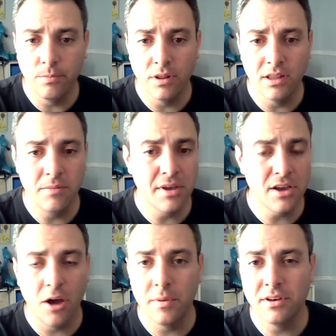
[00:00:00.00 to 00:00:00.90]
Leave me
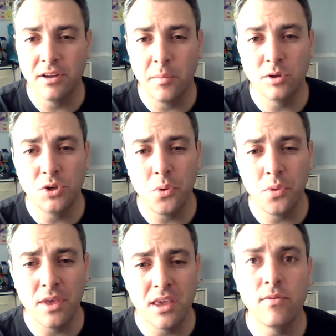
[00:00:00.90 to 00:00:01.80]
a comment, tell me what you
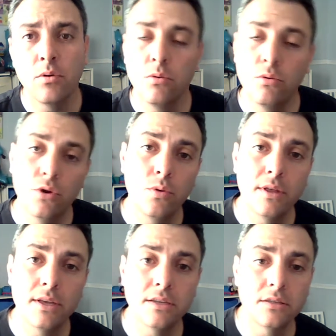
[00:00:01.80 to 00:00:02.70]
think. If you do
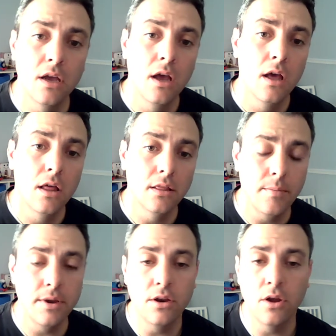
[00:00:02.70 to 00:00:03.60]
this, let
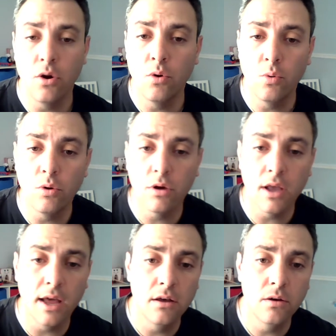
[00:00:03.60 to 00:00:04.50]
me know
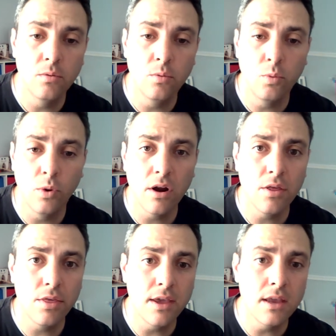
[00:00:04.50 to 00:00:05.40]
kind of where your thinking